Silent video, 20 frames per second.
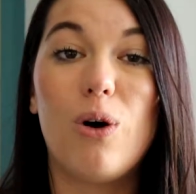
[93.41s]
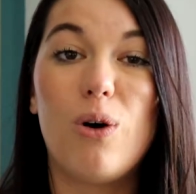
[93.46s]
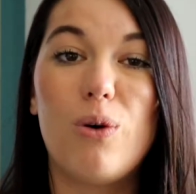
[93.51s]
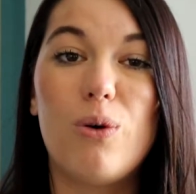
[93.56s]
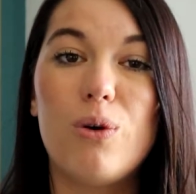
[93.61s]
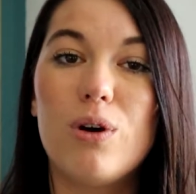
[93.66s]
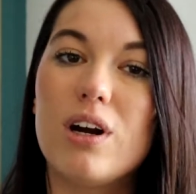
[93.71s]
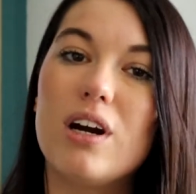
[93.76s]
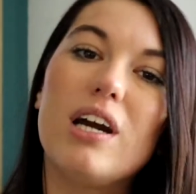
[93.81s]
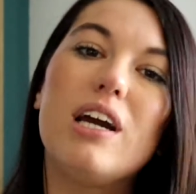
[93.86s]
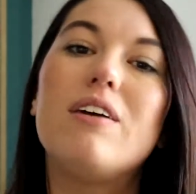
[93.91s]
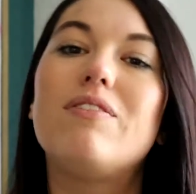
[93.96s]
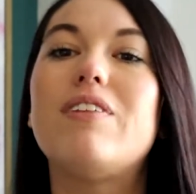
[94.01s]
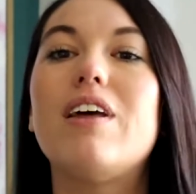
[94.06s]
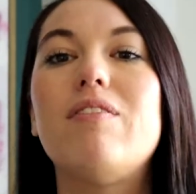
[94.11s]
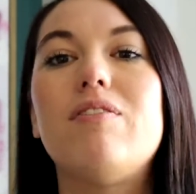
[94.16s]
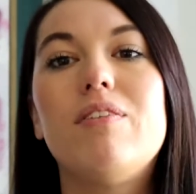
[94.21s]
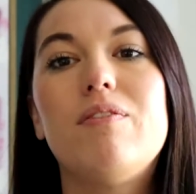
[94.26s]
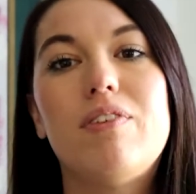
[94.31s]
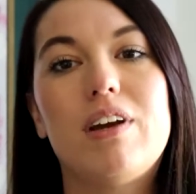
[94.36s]
or if
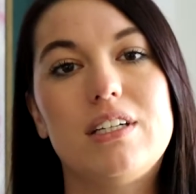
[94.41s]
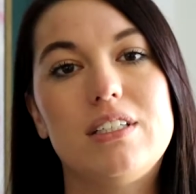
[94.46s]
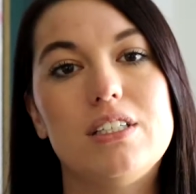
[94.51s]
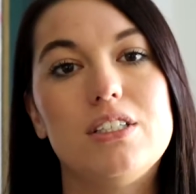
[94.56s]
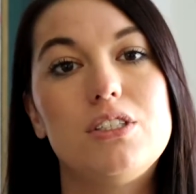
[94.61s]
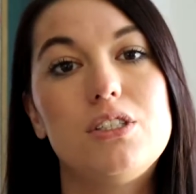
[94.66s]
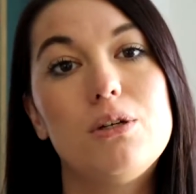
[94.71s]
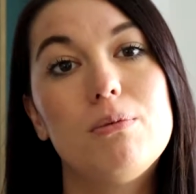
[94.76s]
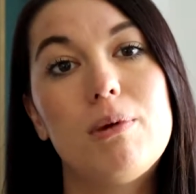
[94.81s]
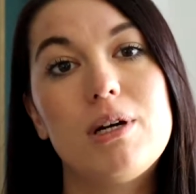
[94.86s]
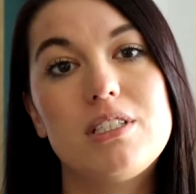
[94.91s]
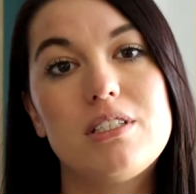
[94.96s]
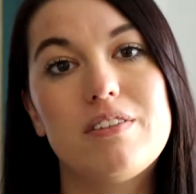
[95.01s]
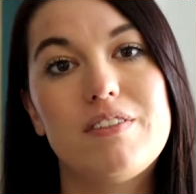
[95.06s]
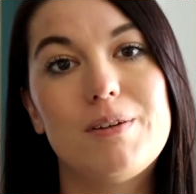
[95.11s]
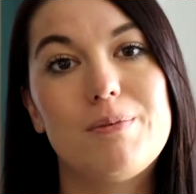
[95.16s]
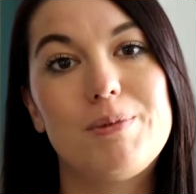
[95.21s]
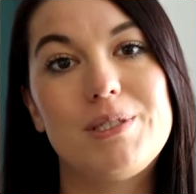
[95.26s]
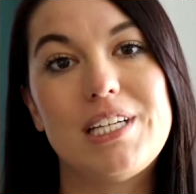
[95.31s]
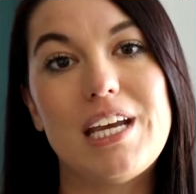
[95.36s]
they've infected too much
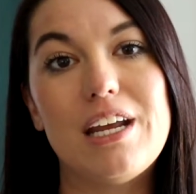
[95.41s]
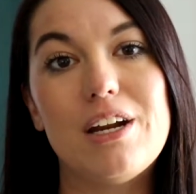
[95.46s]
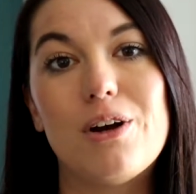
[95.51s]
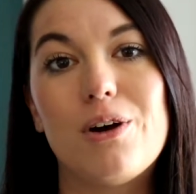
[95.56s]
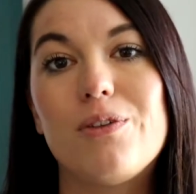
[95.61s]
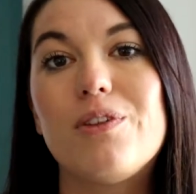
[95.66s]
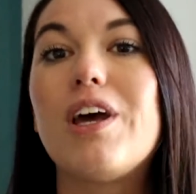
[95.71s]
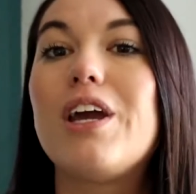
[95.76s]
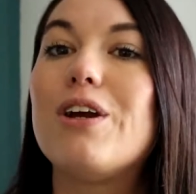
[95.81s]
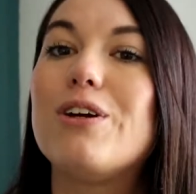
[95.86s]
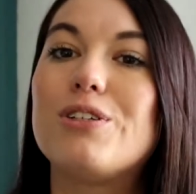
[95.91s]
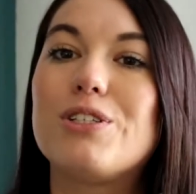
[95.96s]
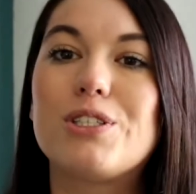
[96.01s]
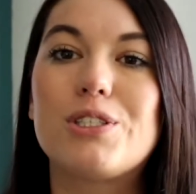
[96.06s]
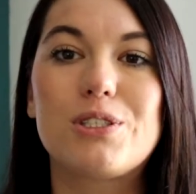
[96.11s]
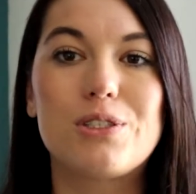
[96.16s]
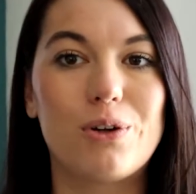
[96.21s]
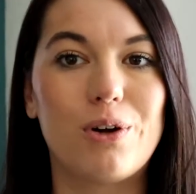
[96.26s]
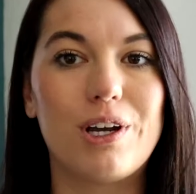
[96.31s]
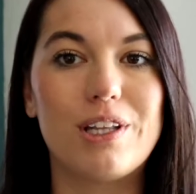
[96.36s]
of the potato that you're
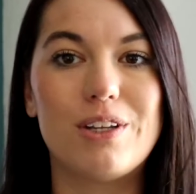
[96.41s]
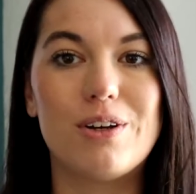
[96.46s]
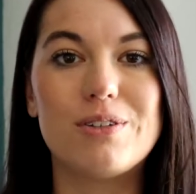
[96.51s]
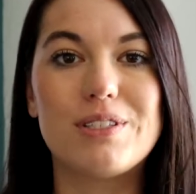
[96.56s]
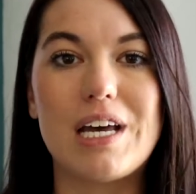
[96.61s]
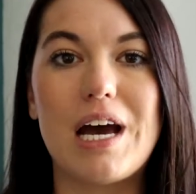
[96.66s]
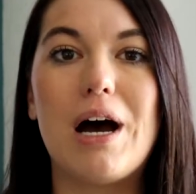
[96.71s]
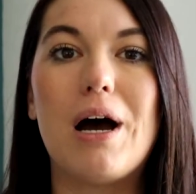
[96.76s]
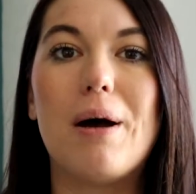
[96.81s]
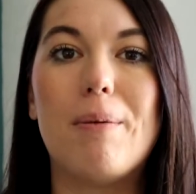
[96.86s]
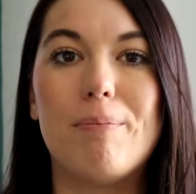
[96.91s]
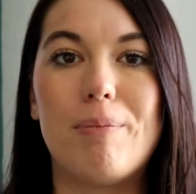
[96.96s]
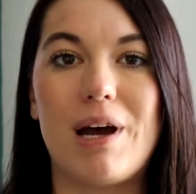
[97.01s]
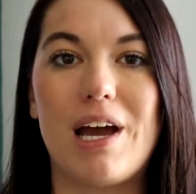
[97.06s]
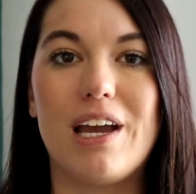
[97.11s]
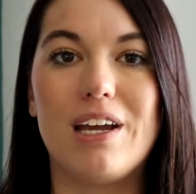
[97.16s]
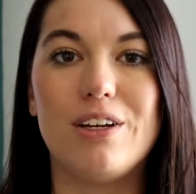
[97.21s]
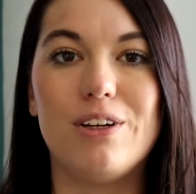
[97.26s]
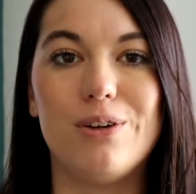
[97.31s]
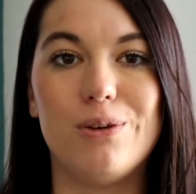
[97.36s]
just throwing those out and
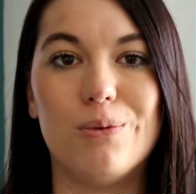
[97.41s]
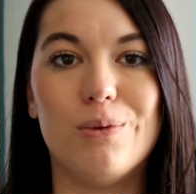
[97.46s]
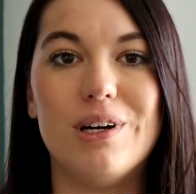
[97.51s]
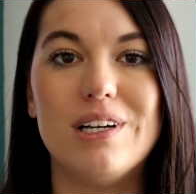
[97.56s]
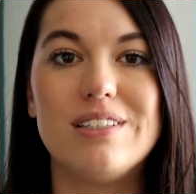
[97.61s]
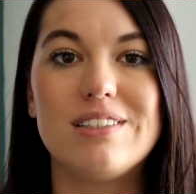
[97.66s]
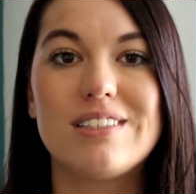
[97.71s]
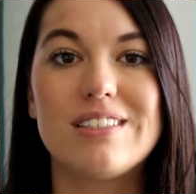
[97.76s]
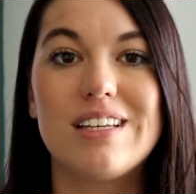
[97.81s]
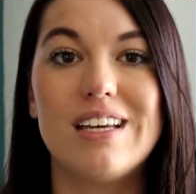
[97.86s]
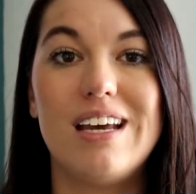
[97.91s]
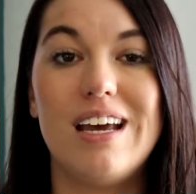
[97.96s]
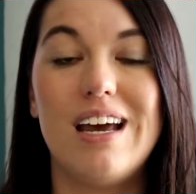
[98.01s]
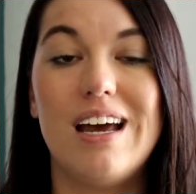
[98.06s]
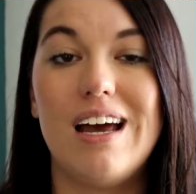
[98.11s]
buying new ones.